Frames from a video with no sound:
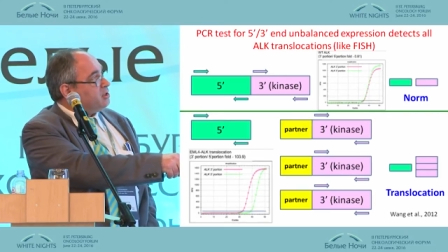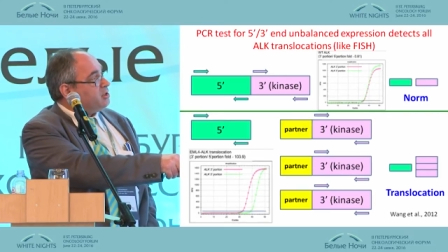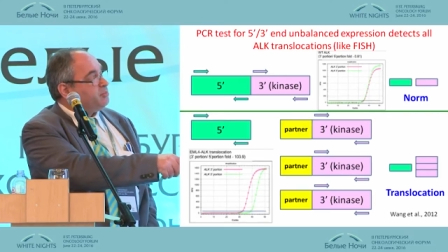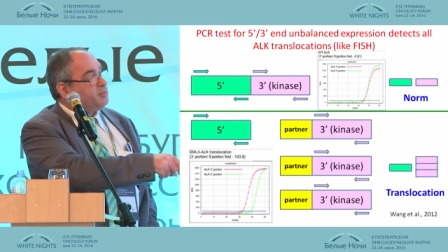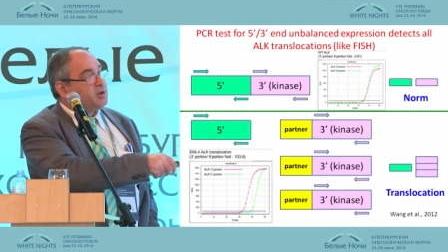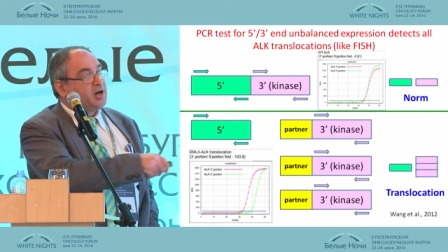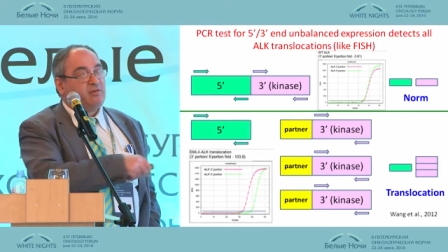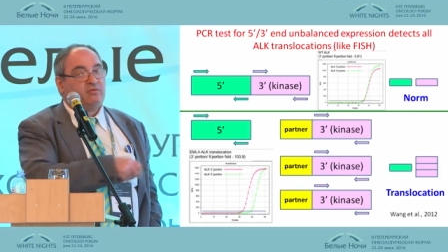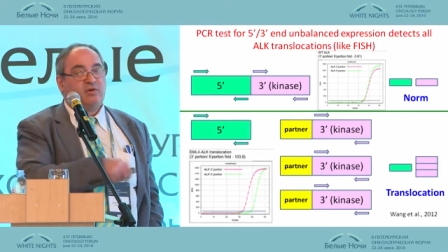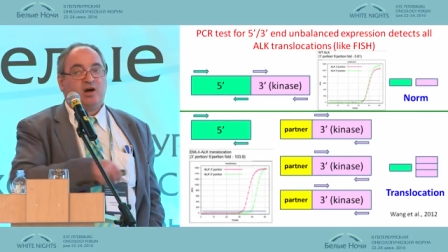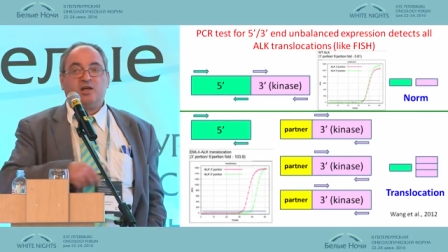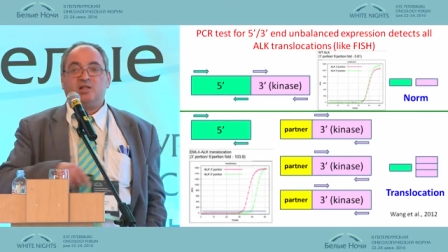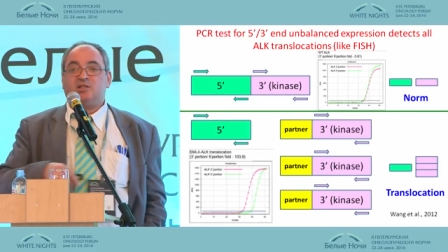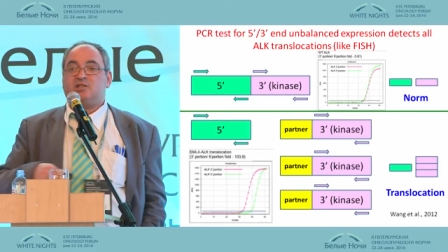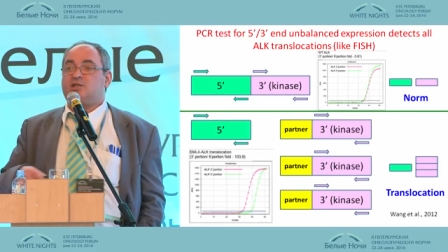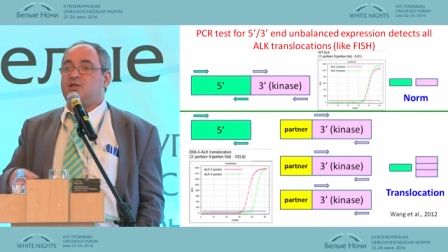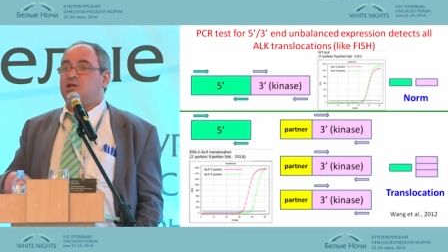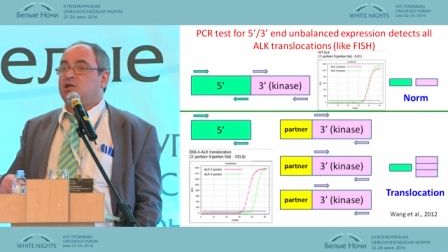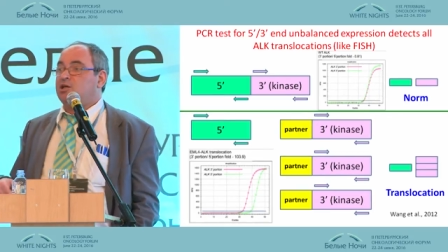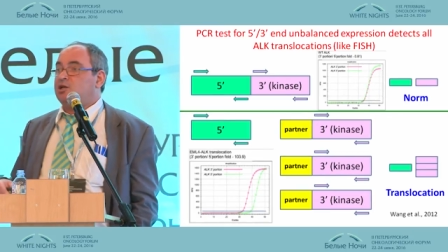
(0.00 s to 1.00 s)

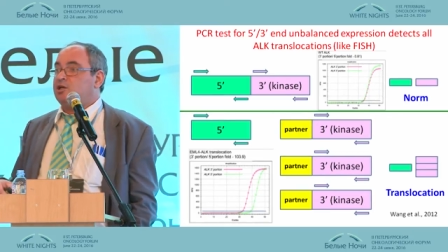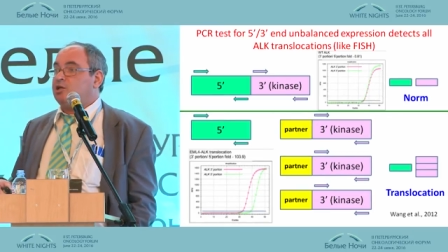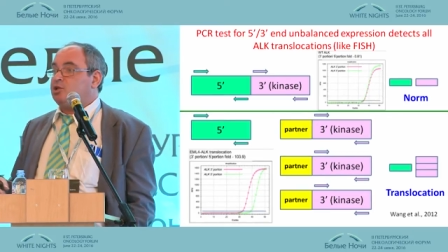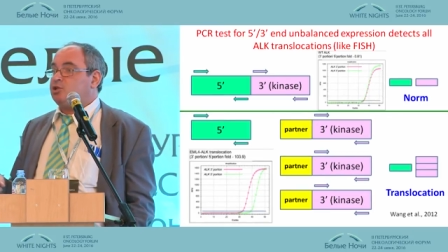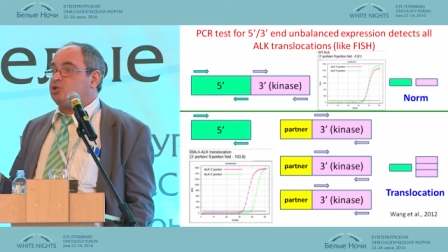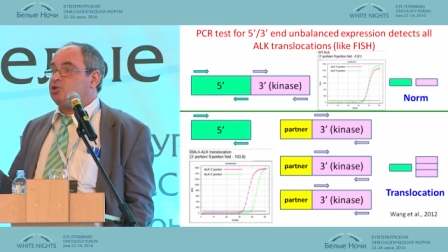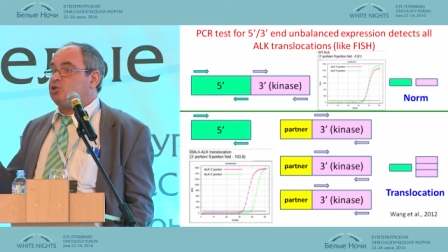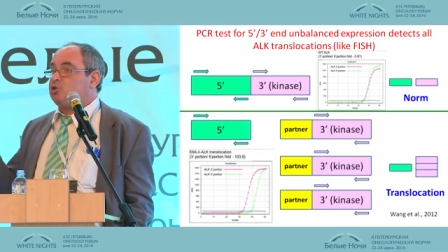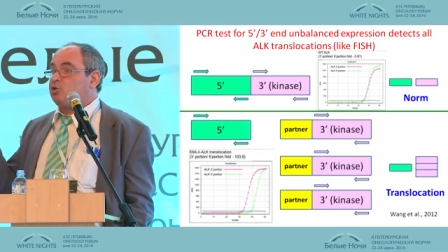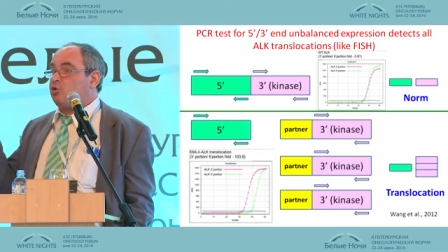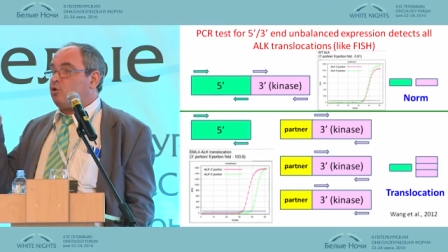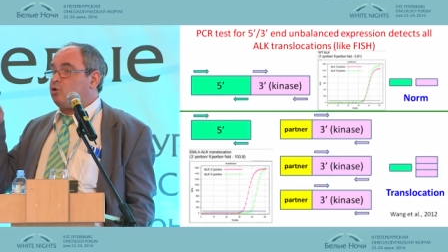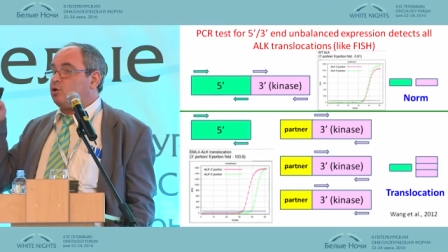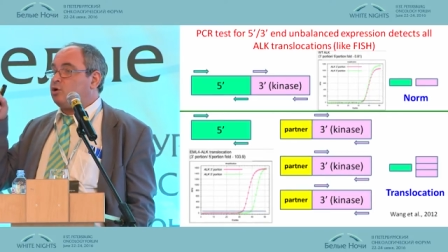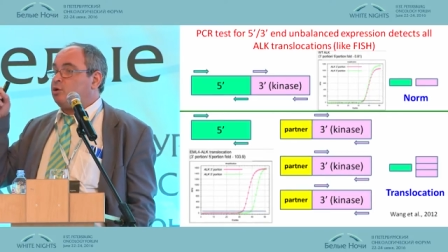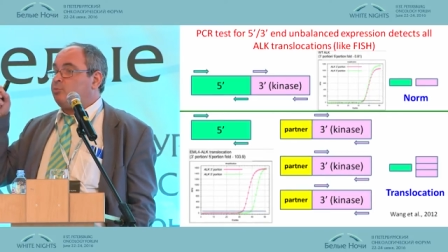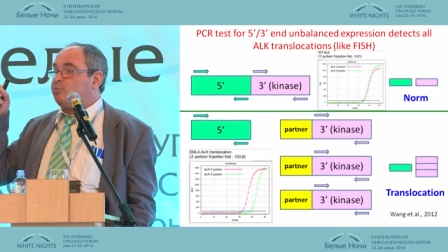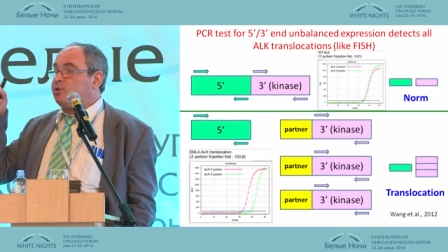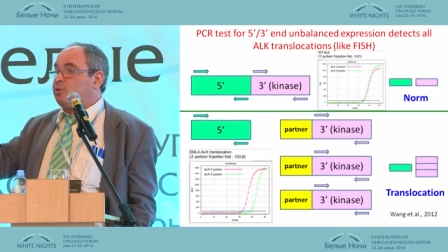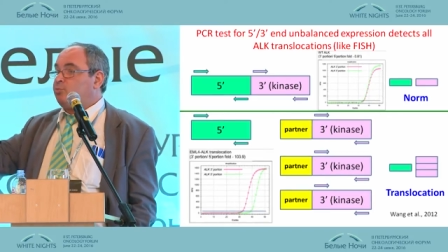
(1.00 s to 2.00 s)
provides strong
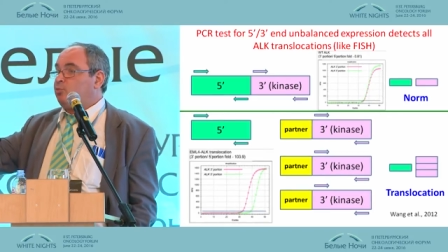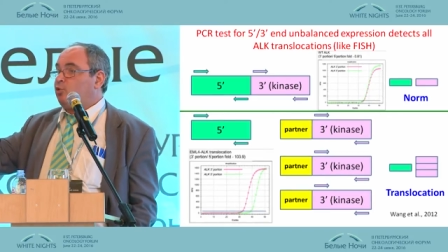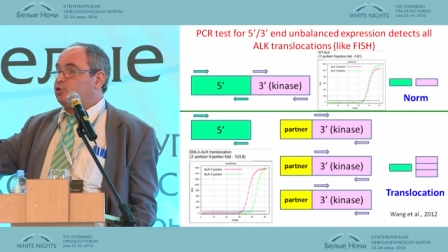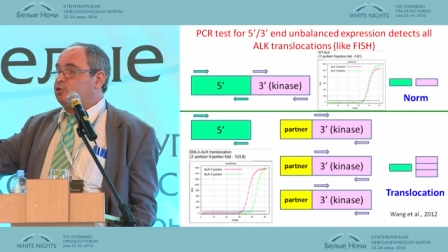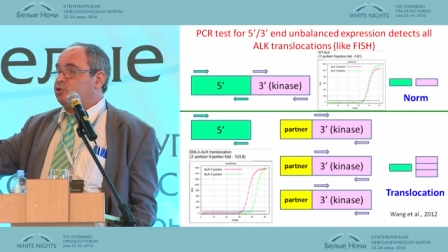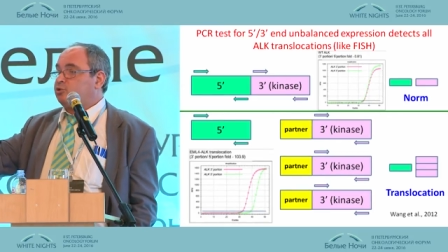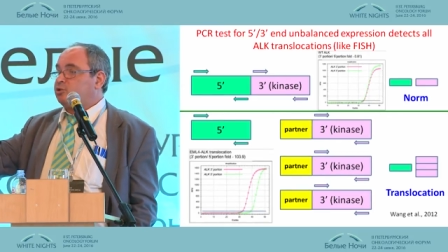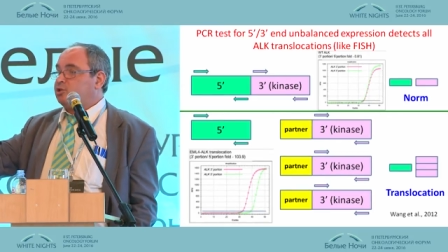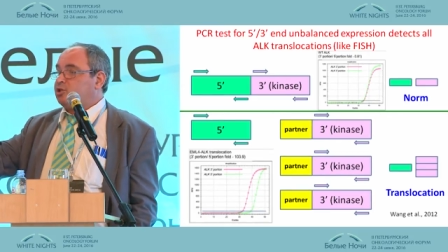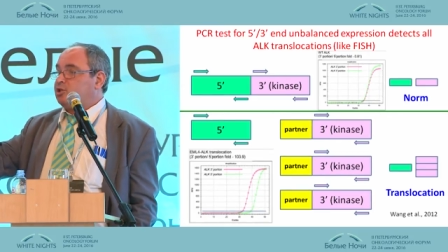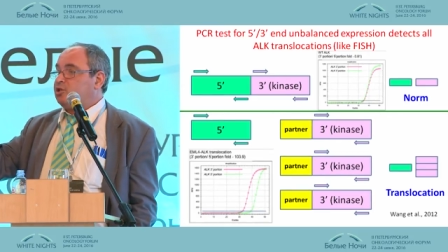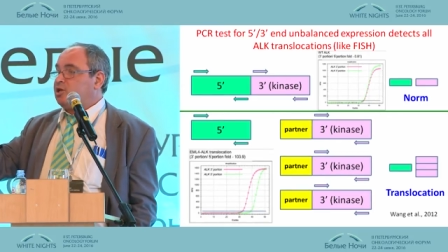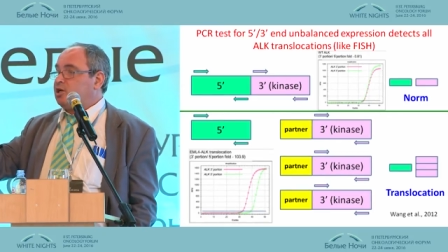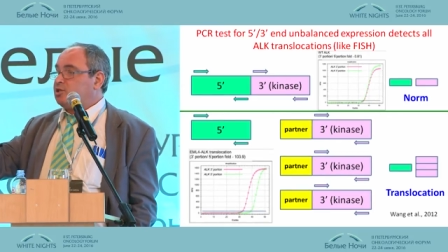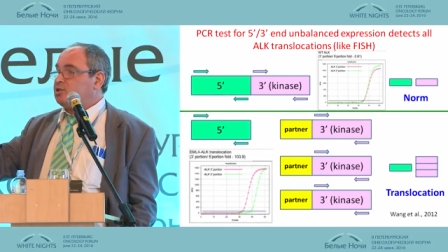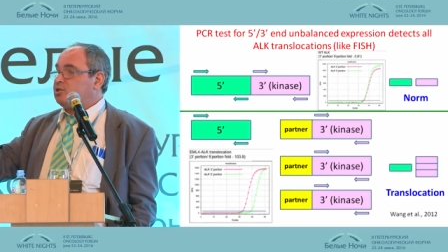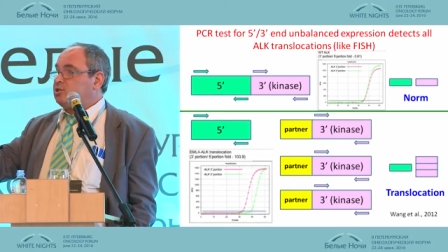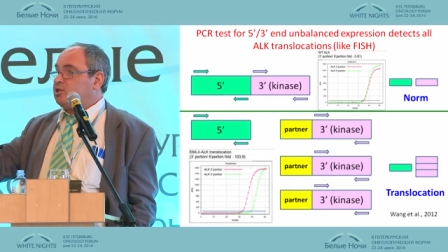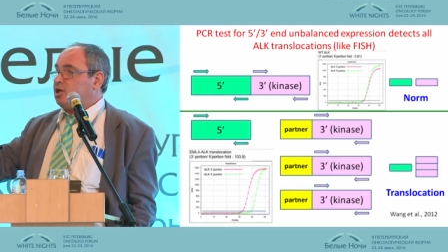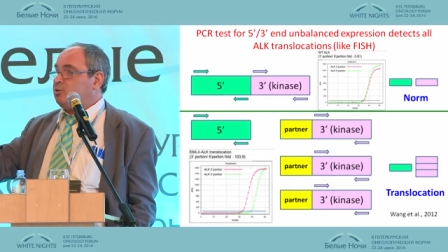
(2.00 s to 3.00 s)
promoter,
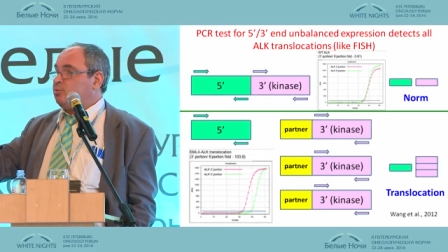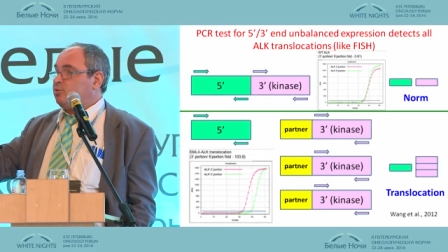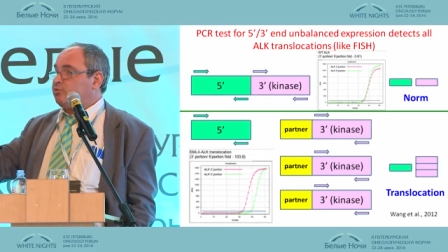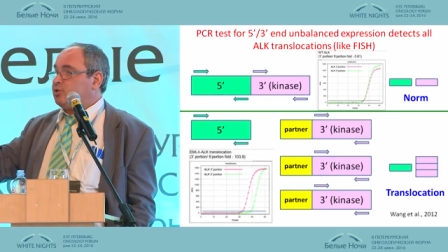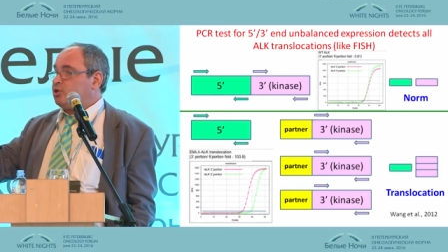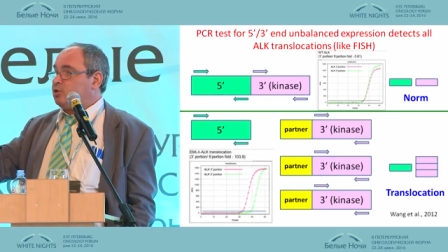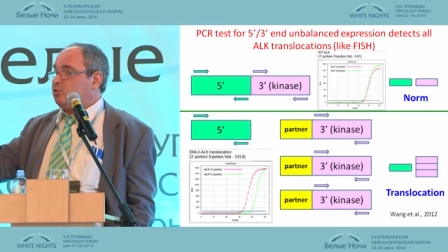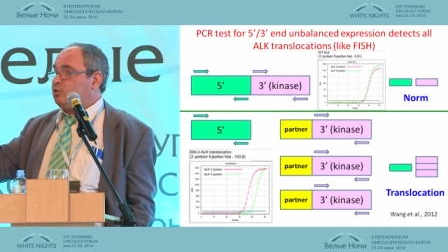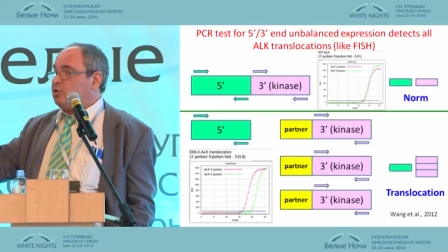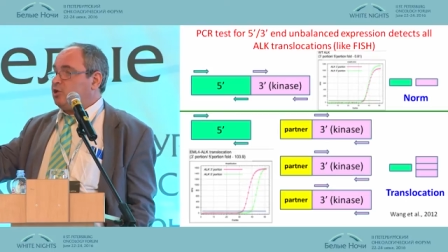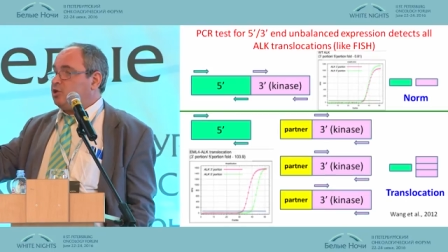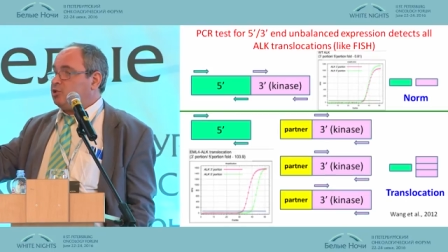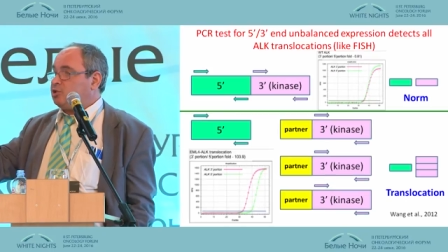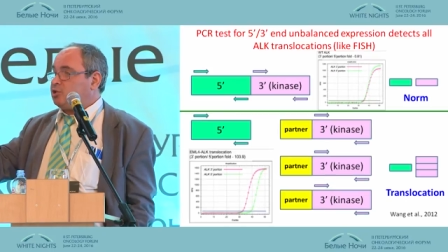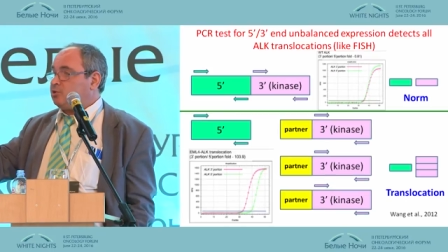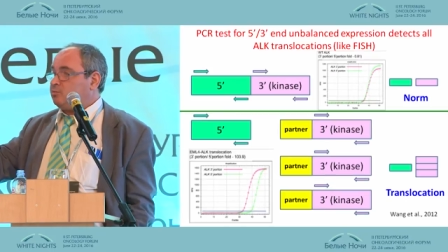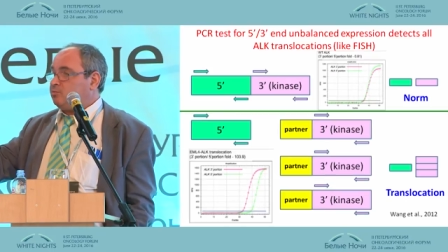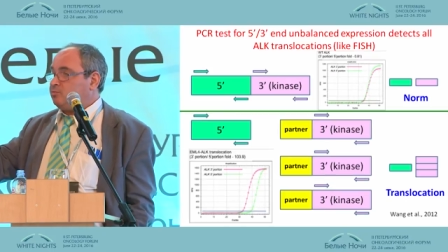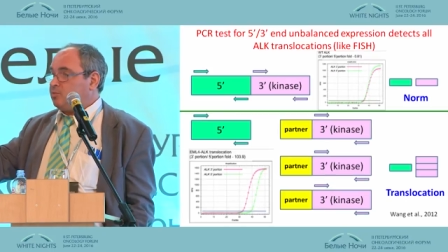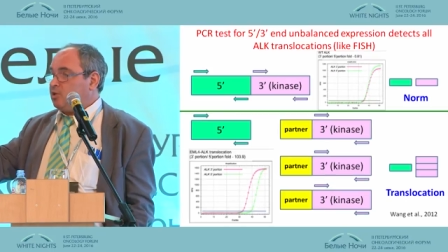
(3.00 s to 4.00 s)
another type of
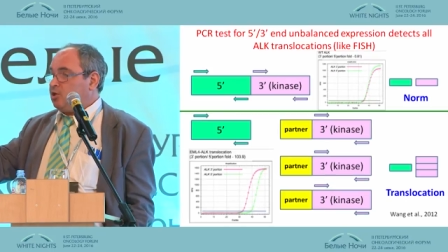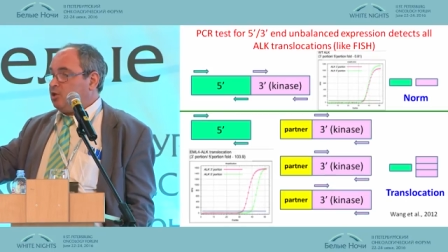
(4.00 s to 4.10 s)
regulation.